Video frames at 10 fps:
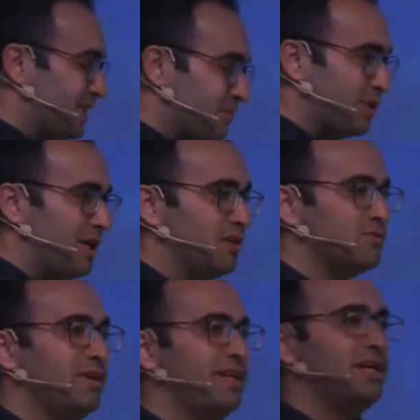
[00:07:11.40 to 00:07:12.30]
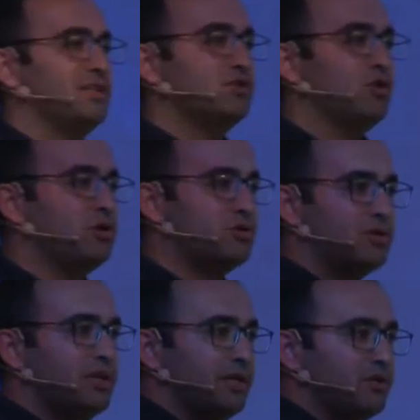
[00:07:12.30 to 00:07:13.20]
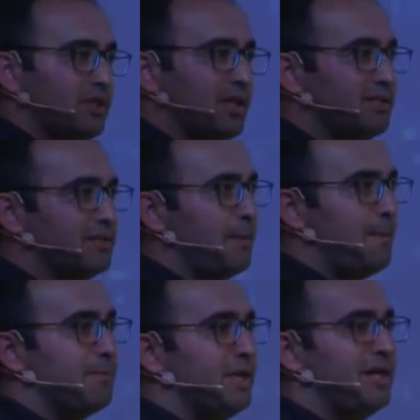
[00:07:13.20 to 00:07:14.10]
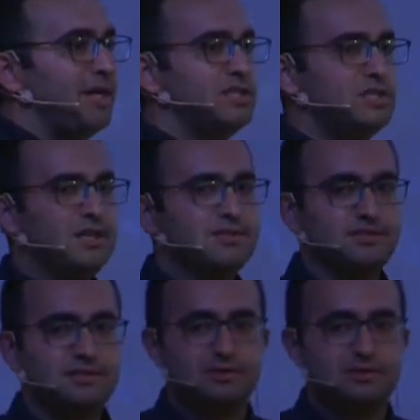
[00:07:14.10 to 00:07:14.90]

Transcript: that, because when I search the carousels, there are just